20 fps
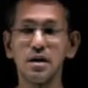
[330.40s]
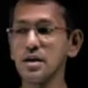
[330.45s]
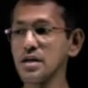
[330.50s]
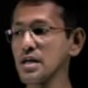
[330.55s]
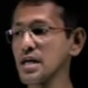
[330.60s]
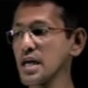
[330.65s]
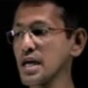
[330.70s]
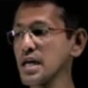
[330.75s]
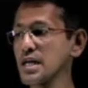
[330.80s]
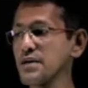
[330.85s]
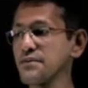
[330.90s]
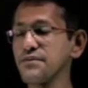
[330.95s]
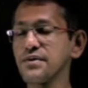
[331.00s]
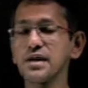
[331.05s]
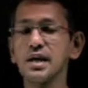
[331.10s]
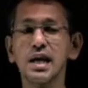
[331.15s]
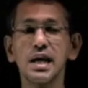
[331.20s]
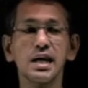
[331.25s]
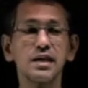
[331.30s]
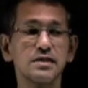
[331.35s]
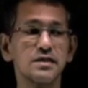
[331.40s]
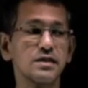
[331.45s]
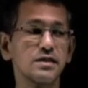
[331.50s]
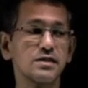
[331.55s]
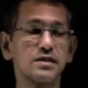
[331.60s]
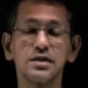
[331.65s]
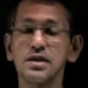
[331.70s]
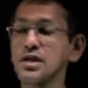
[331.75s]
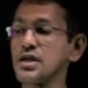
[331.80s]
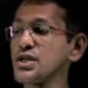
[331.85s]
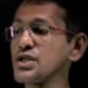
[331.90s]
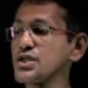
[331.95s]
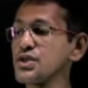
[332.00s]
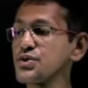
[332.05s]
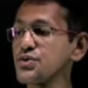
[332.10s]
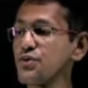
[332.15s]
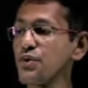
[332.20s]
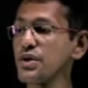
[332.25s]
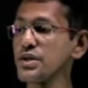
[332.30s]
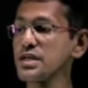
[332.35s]
you'll get a figure like this.
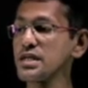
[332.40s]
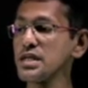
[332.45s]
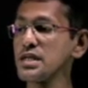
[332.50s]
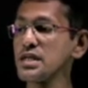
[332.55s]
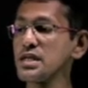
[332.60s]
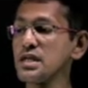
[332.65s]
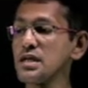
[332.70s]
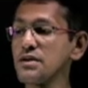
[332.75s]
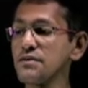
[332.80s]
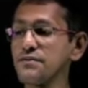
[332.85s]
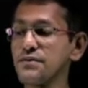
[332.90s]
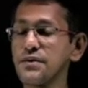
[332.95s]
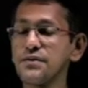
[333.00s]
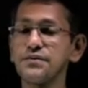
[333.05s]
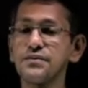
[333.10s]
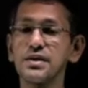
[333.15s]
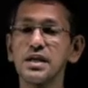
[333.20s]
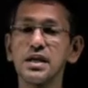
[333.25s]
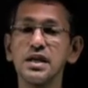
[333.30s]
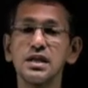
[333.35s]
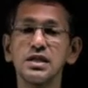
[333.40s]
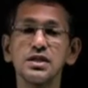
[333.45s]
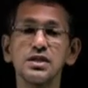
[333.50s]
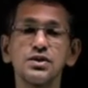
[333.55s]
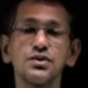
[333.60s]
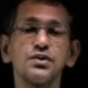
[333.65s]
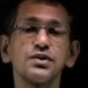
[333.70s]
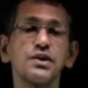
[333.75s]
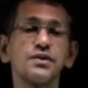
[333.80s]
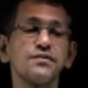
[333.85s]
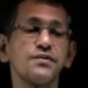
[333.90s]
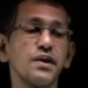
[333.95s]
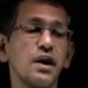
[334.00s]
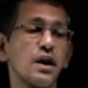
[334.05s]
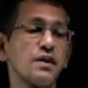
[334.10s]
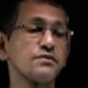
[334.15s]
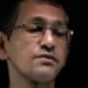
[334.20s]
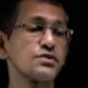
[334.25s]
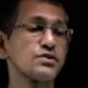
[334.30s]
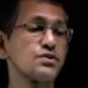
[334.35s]
20, 15,
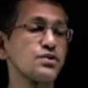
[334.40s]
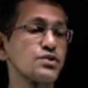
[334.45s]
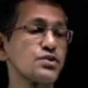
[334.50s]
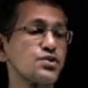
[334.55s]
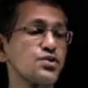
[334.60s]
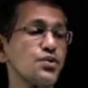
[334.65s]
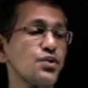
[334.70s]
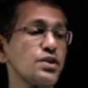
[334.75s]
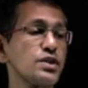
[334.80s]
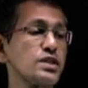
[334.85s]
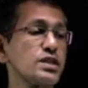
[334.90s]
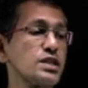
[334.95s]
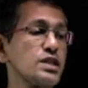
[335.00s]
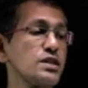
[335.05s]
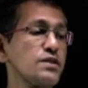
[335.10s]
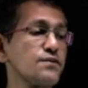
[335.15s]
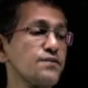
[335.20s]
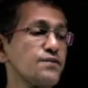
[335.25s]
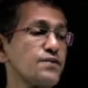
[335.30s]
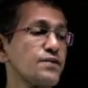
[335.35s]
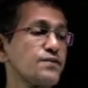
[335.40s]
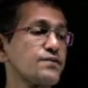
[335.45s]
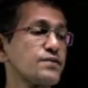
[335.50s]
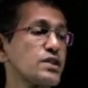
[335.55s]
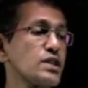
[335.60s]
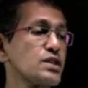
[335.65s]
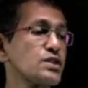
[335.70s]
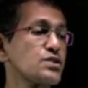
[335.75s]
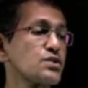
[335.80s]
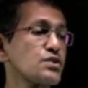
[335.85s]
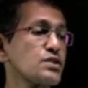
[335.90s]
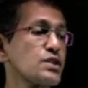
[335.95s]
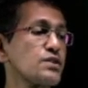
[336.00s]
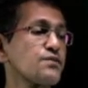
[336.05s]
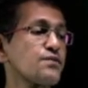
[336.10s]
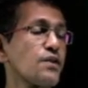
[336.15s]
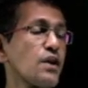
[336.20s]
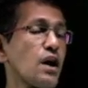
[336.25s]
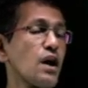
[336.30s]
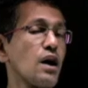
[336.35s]
25. So 20, 15,
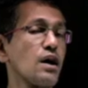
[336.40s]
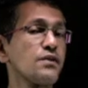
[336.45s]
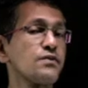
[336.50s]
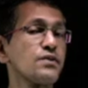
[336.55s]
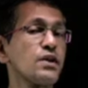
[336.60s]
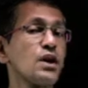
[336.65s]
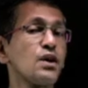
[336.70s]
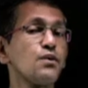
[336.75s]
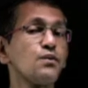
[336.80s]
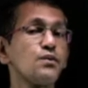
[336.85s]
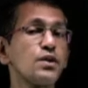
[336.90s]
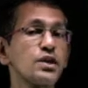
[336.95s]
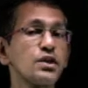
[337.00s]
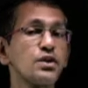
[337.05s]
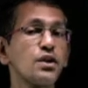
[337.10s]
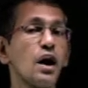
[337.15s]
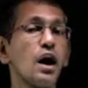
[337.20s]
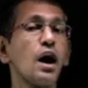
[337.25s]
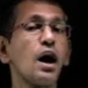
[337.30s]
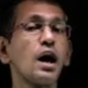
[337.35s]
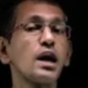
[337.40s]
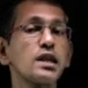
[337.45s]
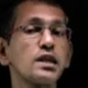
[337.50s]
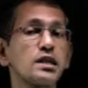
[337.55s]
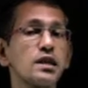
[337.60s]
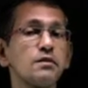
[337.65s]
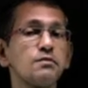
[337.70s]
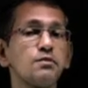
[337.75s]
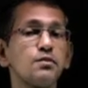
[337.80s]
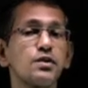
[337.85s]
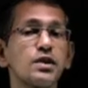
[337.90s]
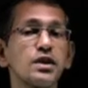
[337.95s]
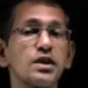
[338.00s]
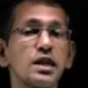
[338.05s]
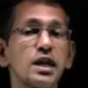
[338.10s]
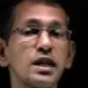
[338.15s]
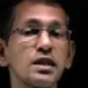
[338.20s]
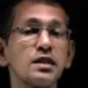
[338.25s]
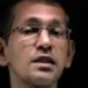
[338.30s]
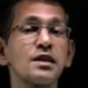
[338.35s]
25, when you add it up, what do you
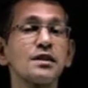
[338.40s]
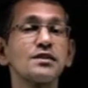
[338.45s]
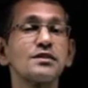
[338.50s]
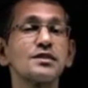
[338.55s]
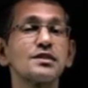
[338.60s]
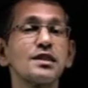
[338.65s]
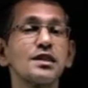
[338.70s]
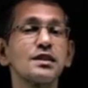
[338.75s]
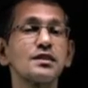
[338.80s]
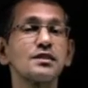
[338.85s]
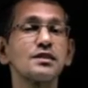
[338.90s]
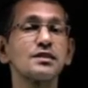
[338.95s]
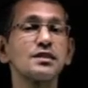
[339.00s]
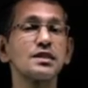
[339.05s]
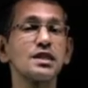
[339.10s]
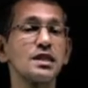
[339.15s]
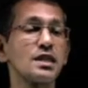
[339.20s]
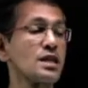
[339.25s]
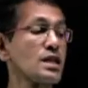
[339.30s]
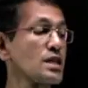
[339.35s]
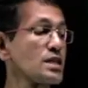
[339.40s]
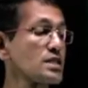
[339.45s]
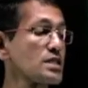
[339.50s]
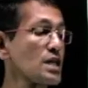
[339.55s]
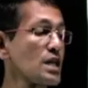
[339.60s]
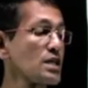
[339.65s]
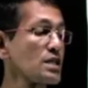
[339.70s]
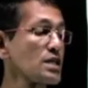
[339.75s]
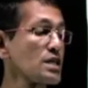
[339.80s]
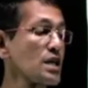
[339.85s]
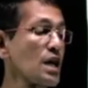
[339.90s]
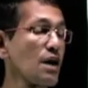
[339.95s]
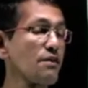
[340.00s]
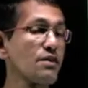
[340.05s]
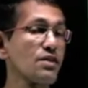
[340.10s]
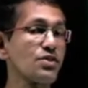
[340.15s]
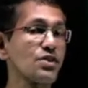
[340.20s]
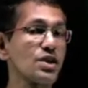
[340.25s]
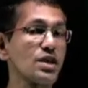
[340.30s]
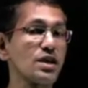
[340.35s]
get? 60. Then you have
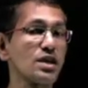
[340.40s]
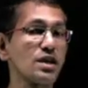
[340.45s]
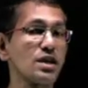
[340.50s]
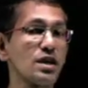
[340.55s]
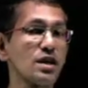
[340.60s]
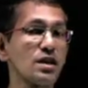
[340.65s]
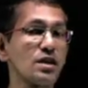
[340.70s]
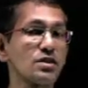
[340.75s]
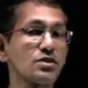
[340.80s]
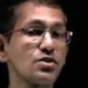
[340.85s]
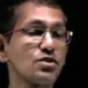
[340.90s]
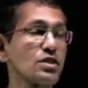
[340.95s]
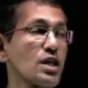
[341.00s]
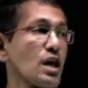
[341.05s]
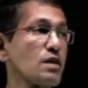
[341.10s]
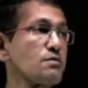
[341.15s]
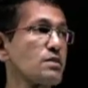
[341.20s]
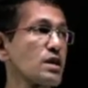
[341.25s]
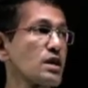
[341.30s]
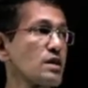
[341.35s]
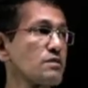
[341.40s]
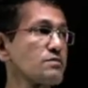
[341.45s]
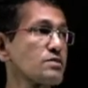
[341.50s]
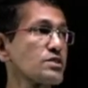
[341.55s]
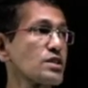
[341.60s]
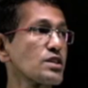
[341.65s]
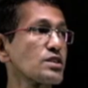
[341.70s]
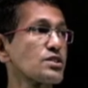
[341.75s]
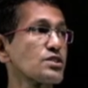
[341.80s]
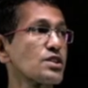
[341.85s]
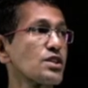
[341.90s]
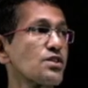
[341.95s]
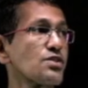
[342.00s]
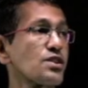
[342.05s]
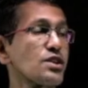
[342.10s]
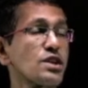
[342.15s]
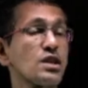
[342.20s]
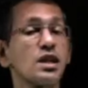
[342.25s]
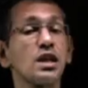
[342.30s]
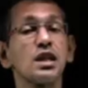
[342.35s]
a 3 here. So that becomes
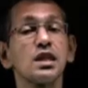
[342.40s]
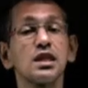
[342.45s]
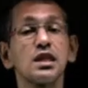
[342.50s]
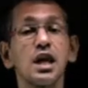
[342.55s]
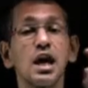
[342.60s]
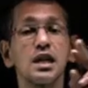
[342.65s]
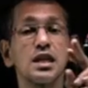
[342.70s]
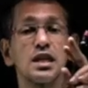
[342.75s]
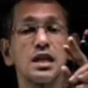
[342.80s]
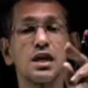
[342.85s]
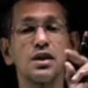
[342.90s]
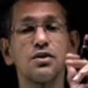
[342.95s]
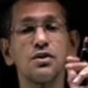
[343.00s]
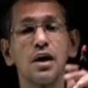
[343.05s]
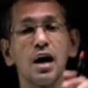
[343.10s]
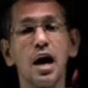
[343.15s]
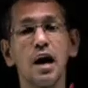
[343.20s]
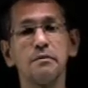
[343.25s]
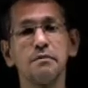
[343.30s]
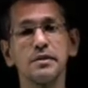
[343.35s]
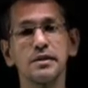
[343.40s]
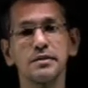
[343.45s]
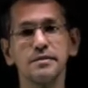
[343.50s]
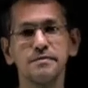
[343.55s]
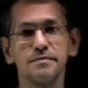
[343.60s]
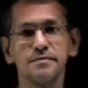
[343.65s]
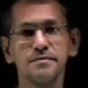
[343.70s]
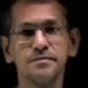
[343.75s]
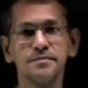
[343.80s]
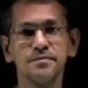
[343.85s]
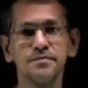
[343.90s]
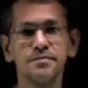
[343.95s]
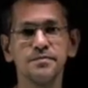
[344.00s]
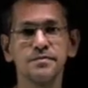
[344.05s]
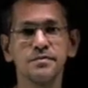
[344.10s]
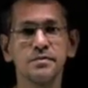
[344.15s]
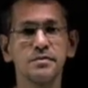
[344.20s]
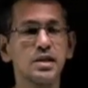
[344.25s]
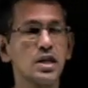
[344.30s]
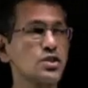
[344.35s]
63. That cannot have.
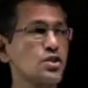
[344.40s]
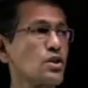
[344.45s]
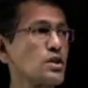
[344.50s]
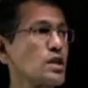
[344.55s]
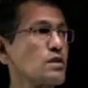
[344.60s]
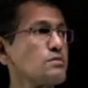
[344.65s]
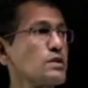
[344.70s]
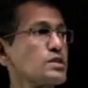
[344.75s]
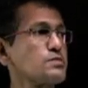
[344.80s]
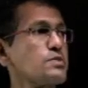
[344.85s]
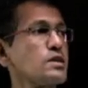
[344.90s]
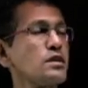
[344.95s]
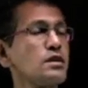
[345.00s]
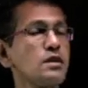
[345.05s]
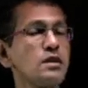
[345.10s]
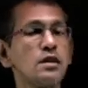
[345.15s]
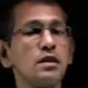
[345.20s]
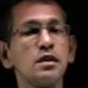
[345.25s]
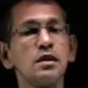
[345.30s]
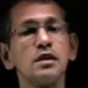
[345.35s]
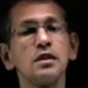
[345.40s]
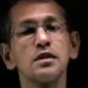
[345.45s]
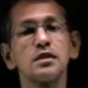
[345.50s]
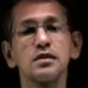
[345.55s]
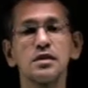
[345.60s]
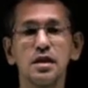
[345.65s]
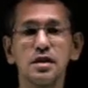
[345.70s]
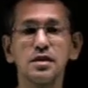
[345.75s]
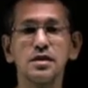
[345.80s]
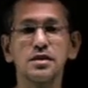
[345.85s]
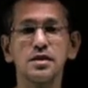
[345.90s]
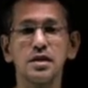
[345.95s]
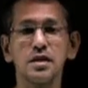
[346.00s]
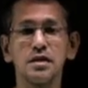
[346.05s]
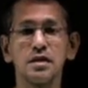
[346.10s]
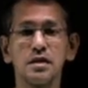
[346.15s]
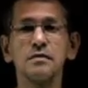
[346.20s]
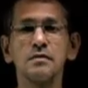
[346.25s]
The total must be 60.